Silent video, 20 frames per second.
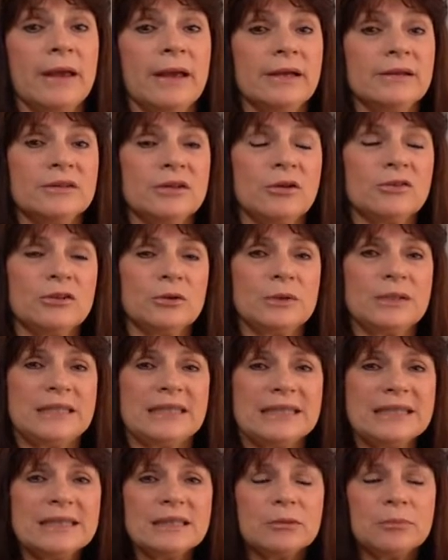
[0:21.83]
It's also a
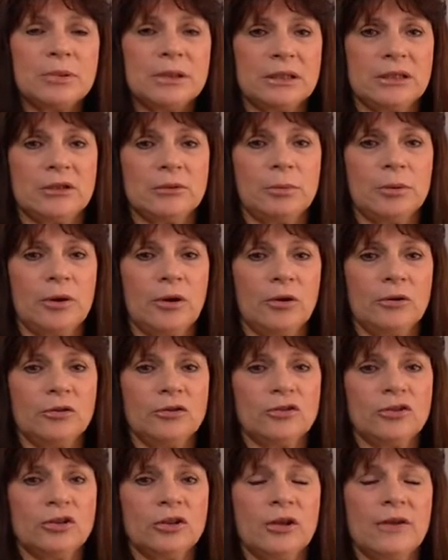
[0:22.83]
disciplined
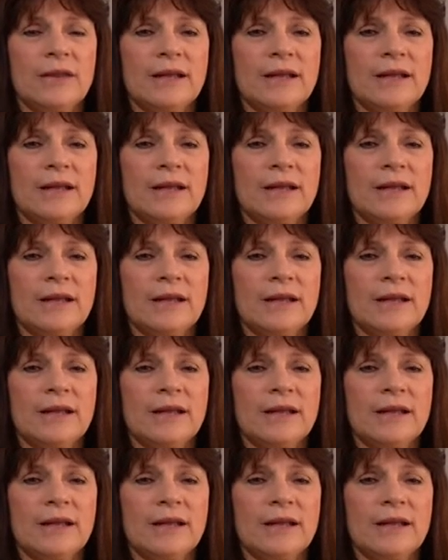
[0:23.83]
approach